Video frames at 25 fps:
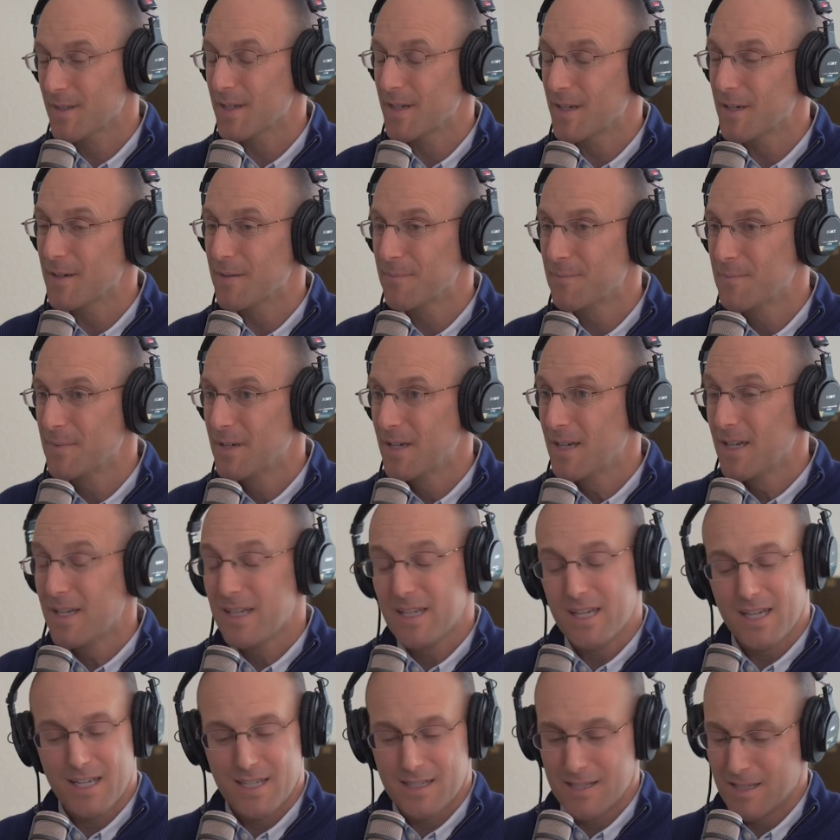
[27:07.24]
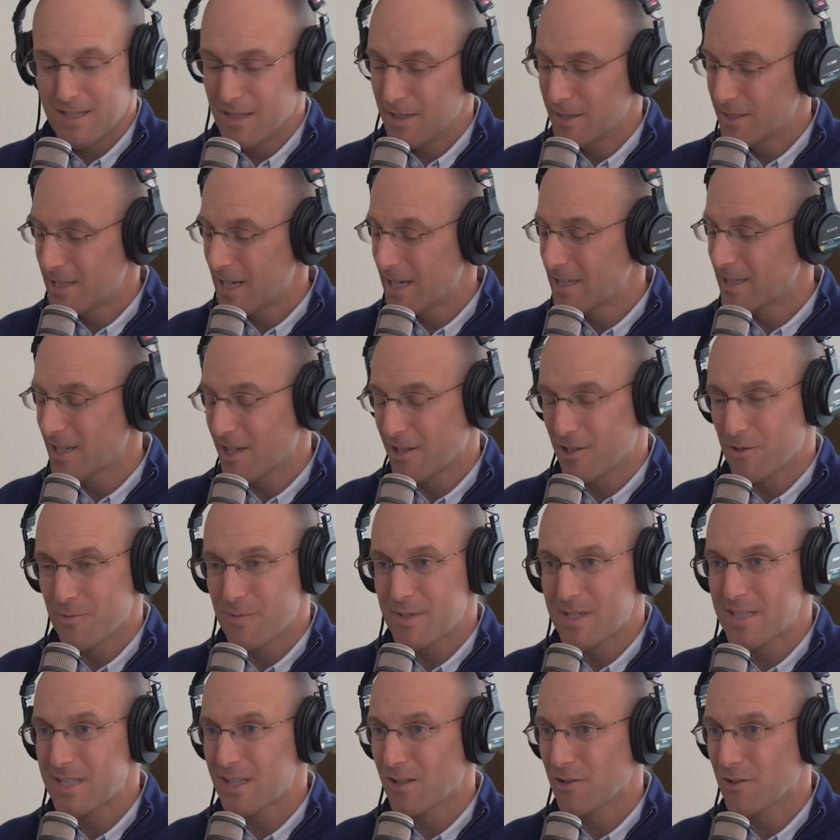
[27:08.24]
Yeah. Right? Yeah. At Diet Doctor,
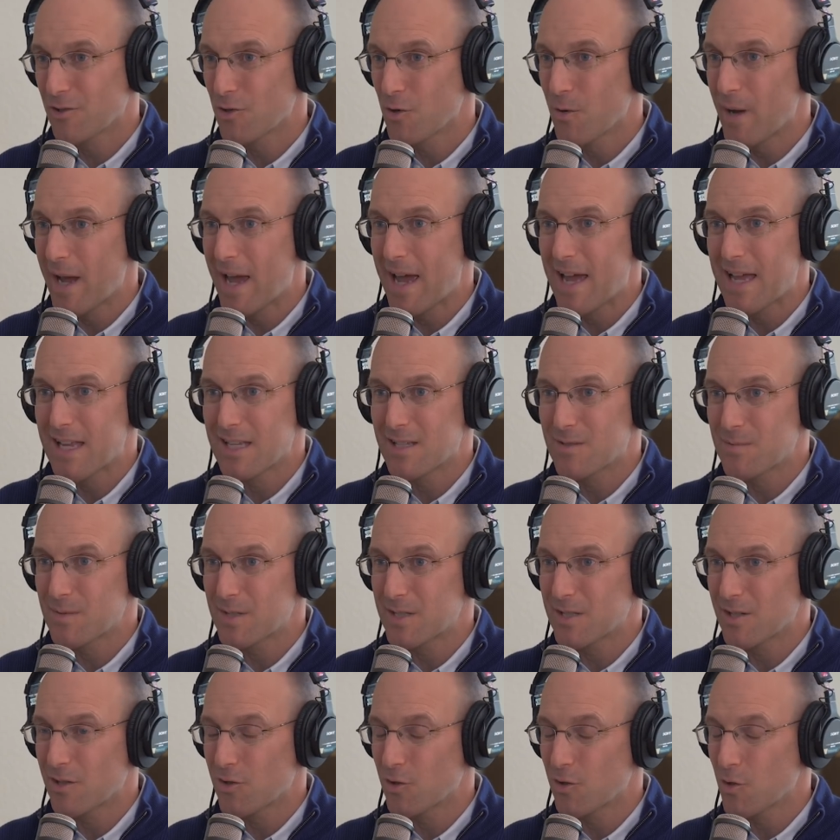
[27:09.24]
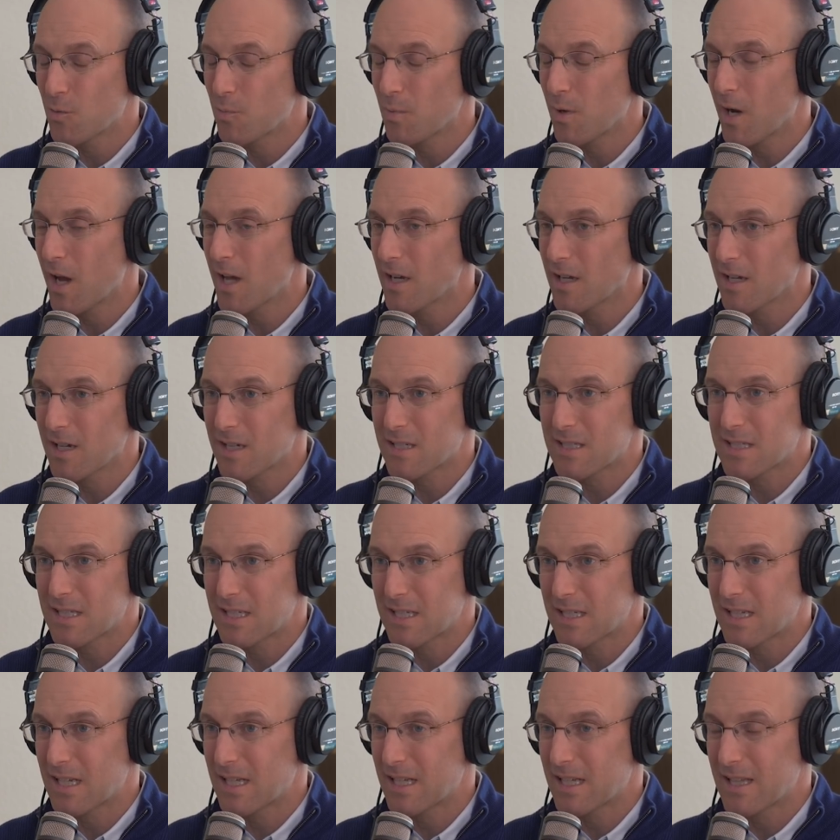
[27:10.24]
we sell no ads, we sell no products.
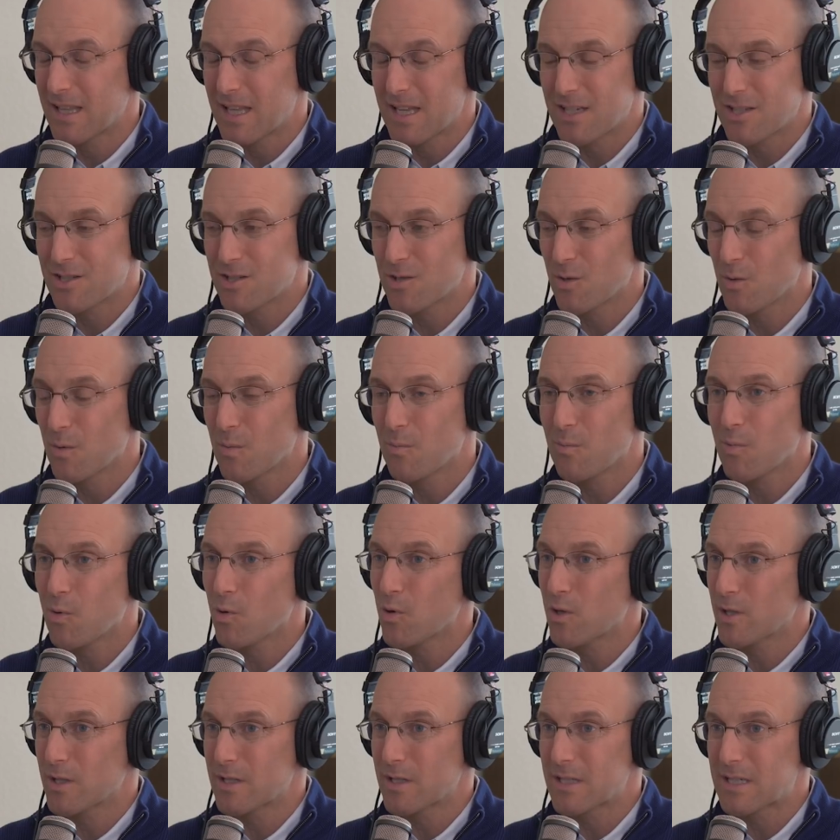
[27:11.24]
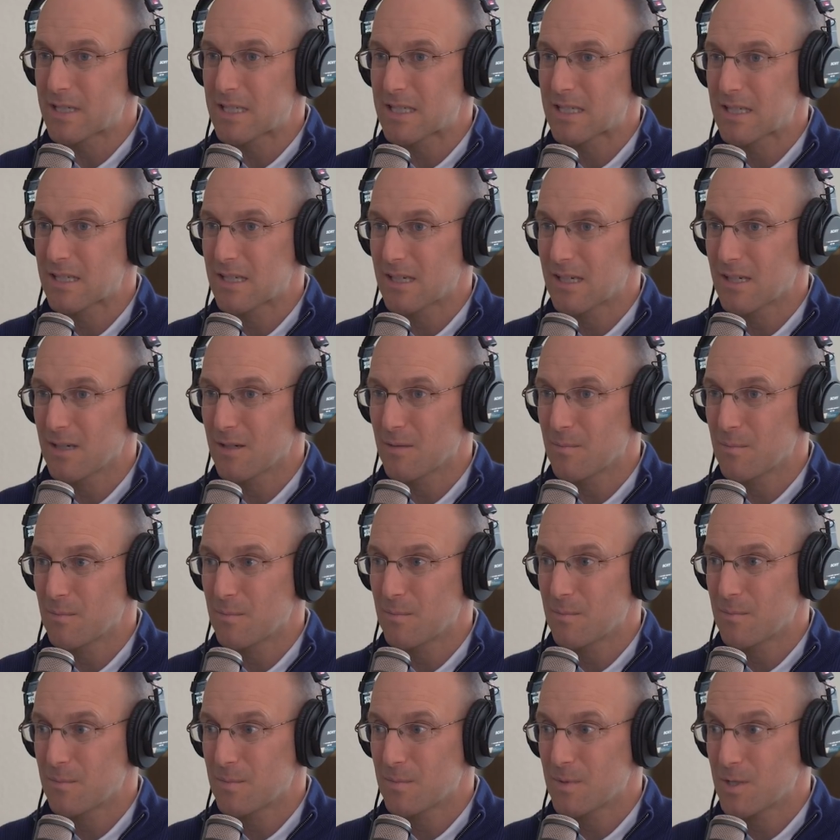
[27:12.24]
And uh, that's so important um,
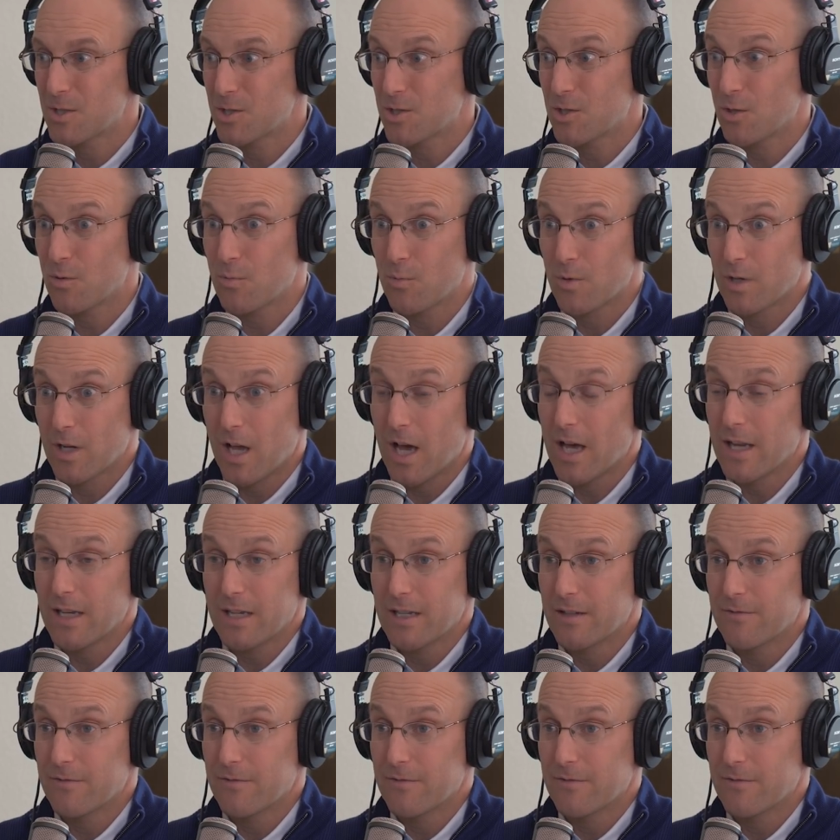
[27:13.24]
to show we're not